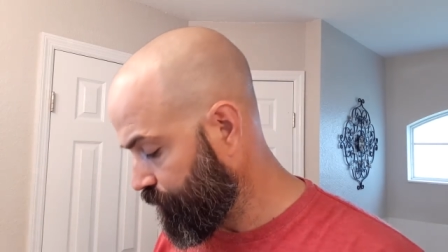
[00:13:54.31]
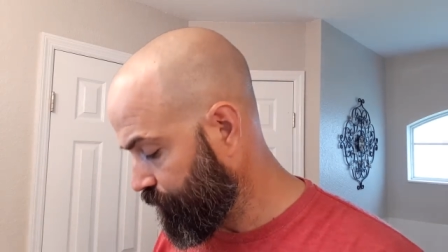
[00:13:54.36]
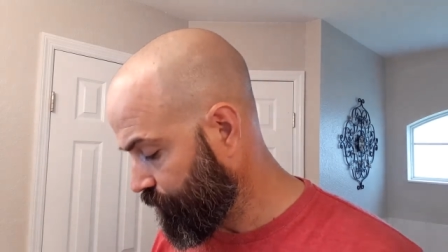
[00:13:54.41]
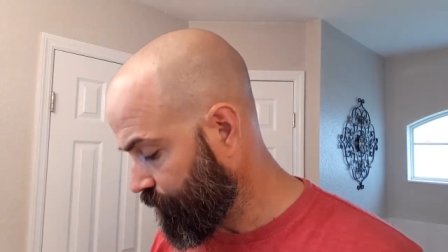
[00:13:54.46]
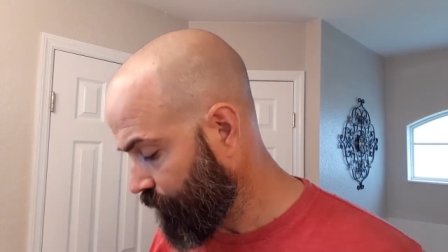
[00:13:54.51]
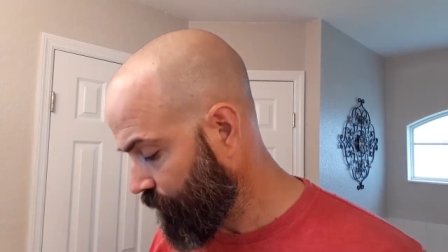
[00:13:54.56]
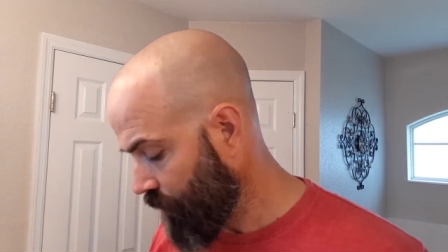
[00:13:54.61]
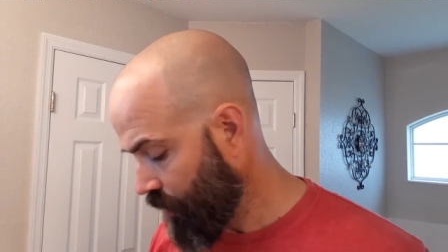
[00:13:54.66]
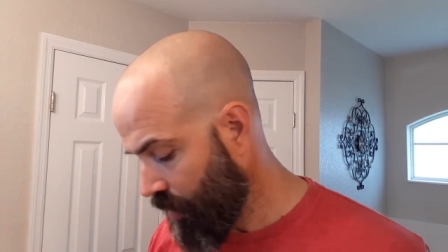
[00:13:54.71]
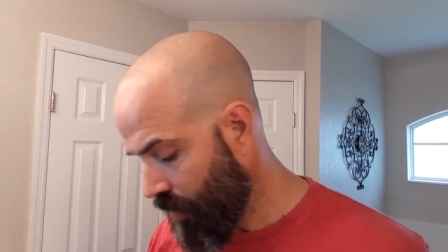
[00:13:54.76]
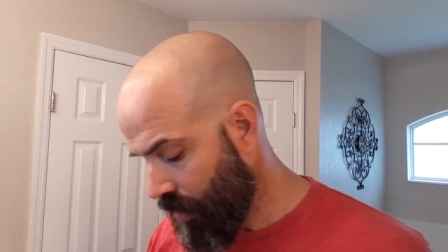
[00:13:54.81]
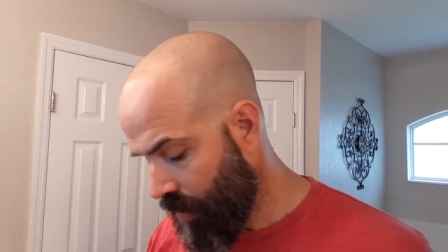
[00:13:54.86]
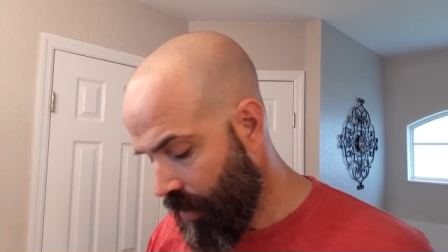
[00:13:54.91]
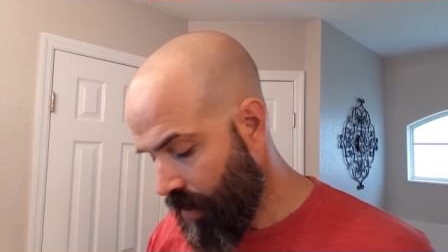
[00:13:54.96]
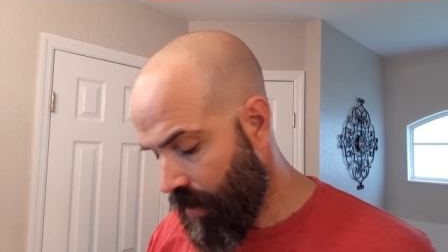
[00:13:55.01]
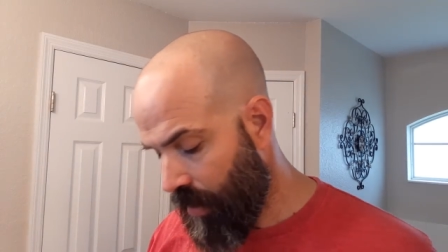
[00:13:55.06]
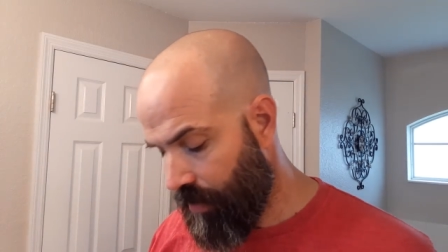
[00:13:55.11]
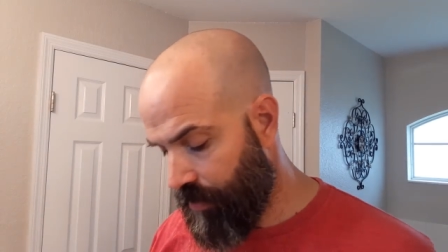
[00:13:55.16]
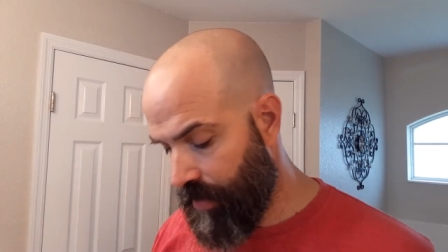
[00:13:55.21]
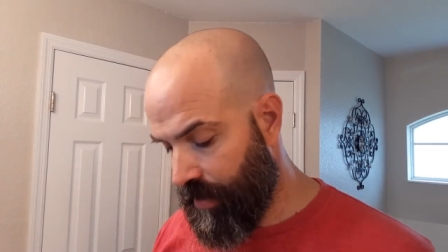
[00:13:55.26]

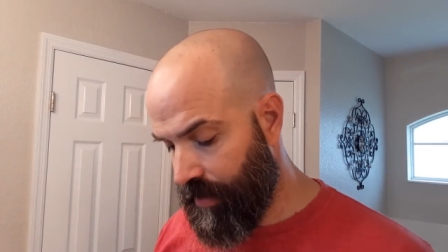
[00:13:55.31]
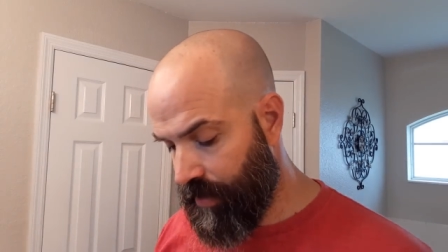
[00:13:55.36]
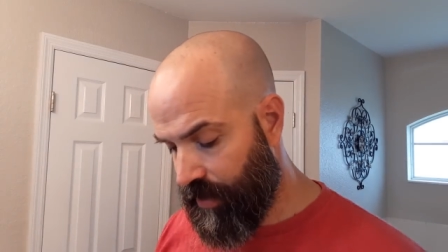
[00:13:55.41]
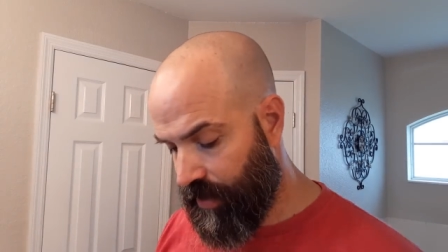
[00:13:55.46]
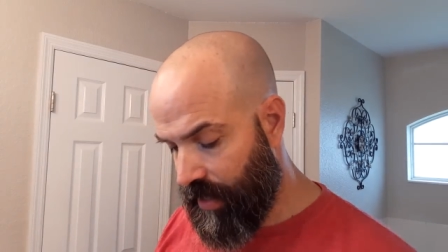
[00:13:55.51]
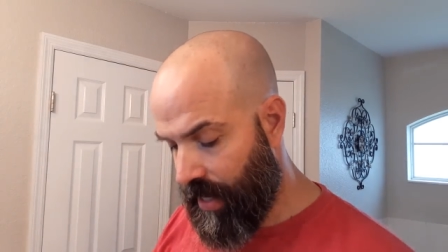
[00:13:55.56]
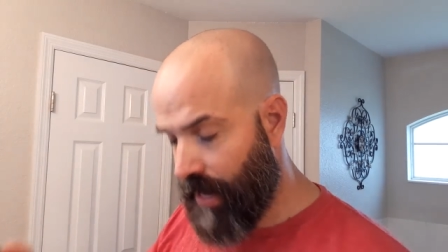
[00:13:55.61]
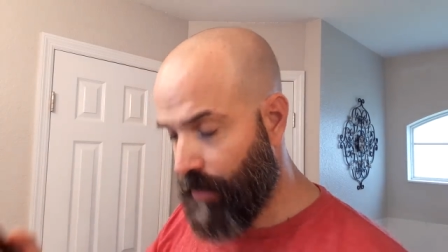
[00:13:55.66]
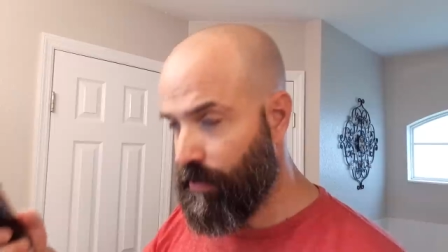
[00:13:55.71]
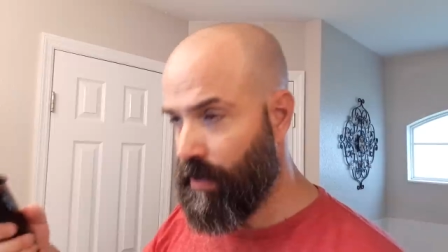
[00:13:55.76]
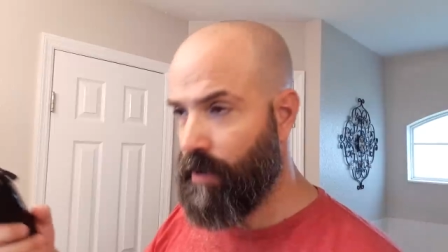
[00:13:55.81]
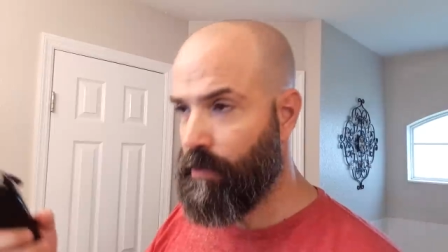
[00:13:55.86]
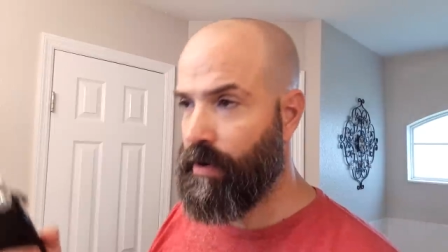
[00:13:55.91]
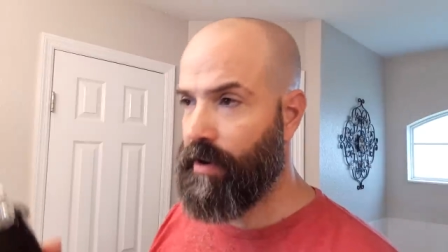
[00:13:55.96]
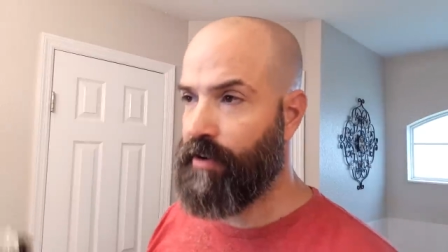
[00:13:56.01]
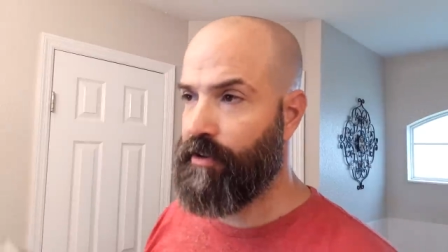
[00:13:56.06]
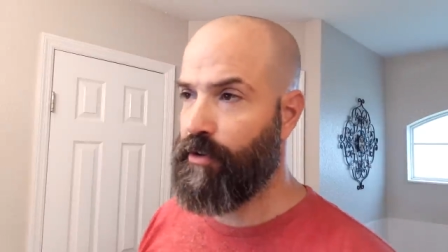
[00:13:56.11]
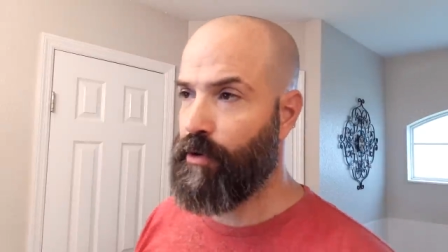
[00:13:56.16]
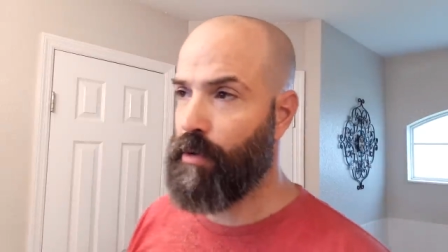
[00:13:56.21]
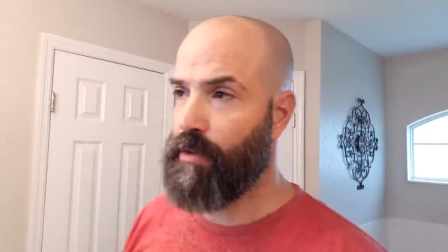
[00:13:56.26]
and then decide what I
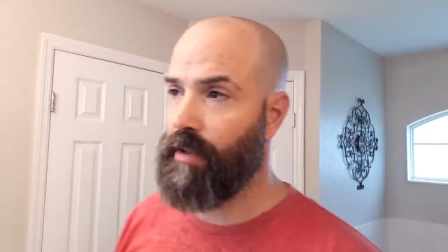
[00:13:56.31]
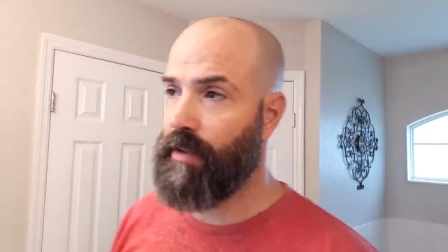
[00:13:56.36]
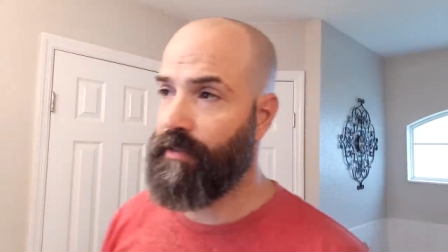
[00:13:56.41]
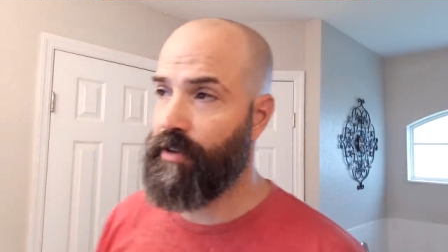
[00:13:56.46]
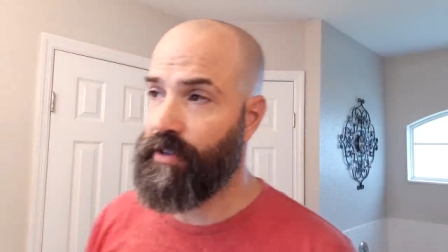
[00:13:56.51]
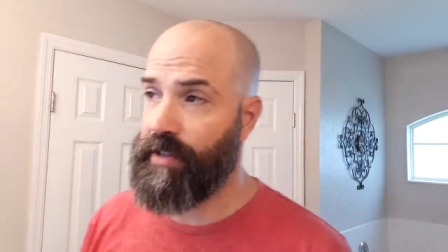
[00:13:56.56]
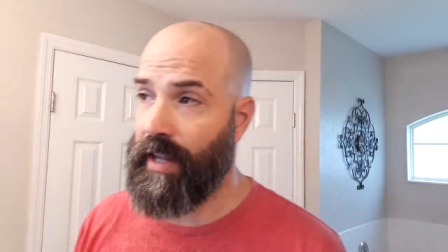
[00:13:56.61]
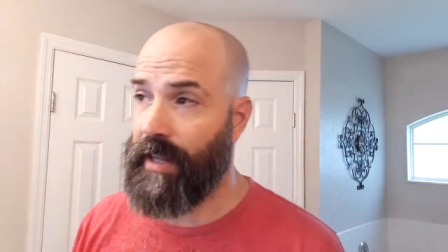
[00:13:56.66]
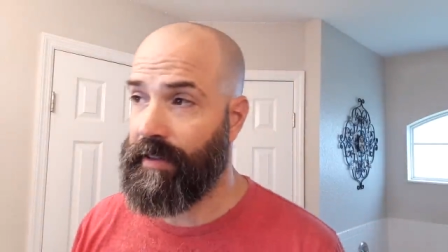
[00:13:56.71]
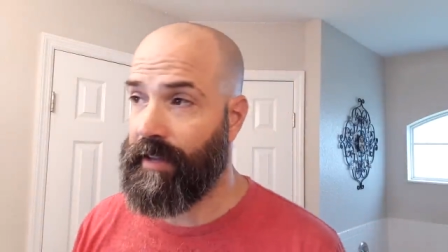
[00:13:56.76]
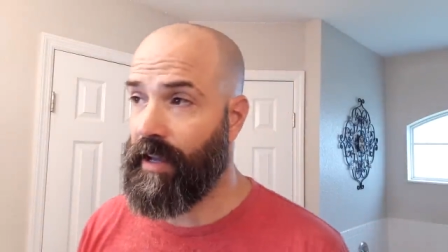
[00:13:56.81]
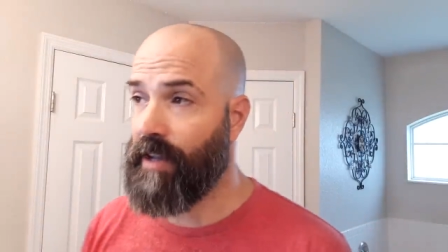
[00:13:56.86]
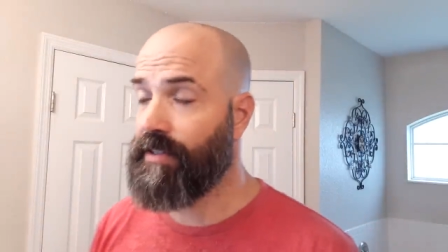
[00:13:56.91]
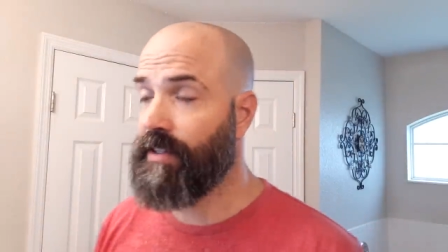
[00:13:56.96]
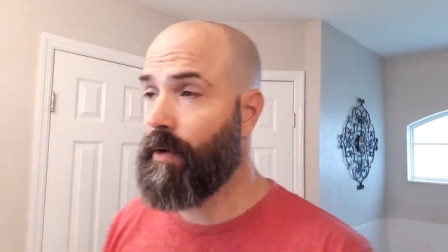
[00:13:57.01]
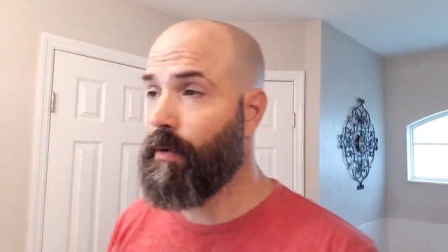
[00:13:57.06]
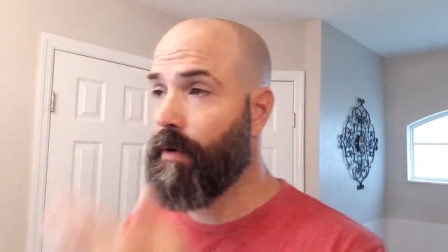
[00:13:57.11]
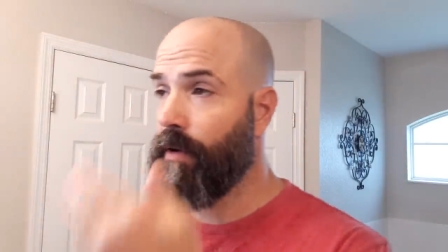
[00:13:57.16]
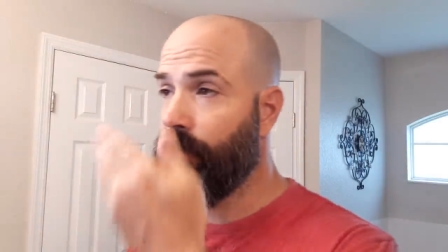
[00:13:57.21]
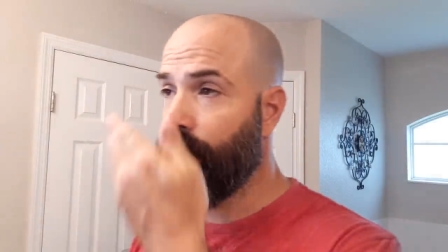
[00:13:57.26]
wanna do with it, if there's anything
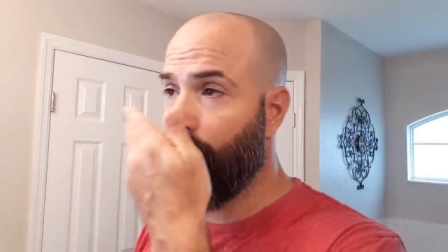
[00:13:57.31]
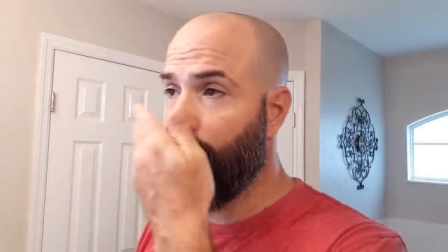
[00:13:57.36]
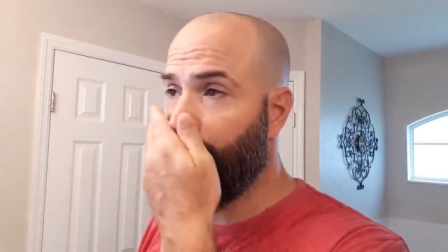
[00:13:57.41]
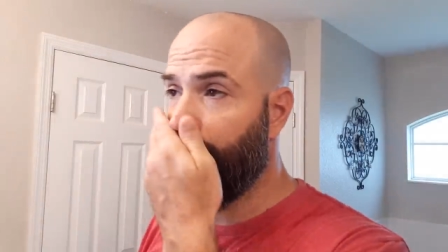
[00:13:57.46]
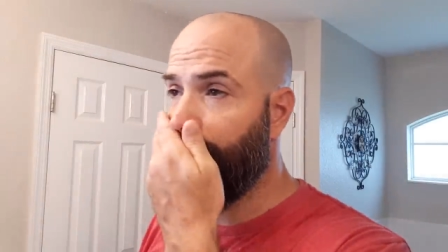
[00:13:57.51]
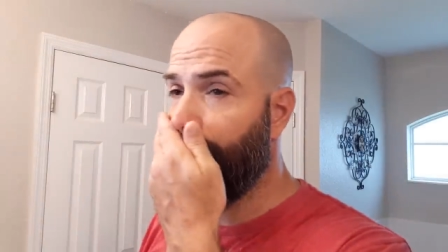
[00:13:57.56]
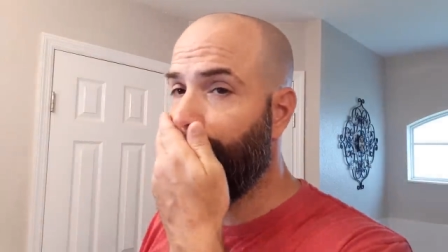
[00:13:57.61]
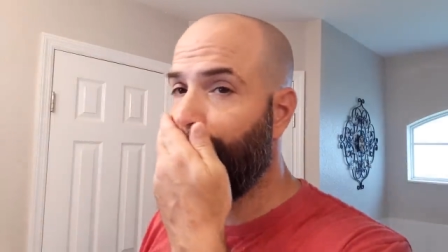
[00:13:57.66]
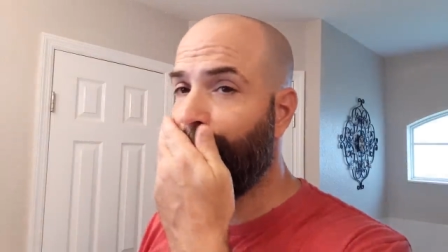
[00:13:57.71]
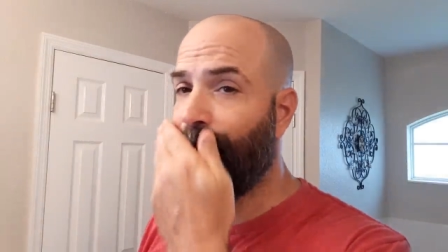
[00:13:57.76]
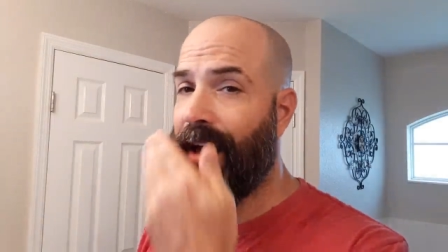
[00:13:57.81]
else I wanna do with it.